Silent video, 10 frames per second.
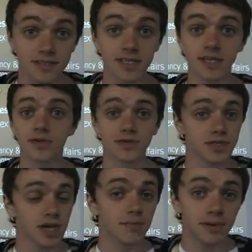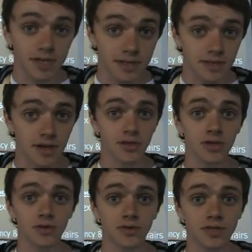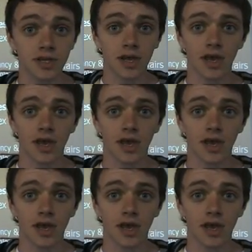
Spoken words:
the deals, the companies that are used